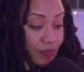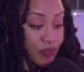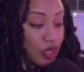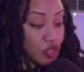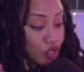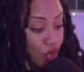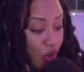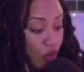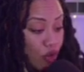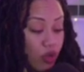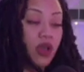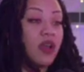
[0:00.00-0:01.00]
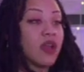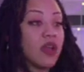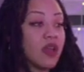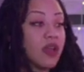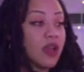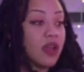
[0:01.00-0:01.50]
So
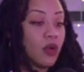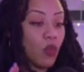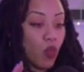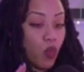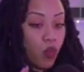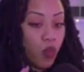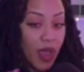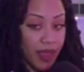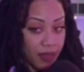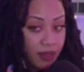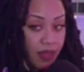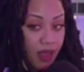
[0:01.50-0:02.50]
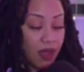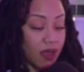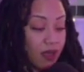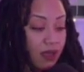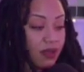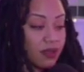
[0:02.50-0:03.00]
what
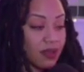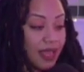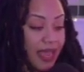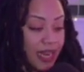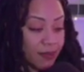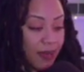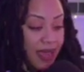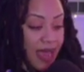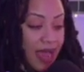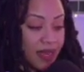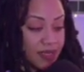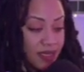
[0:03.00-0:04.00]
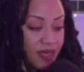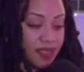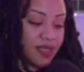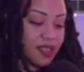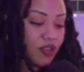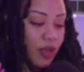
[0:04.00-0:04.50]
antibiotics does
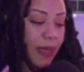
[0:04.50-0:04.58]
is it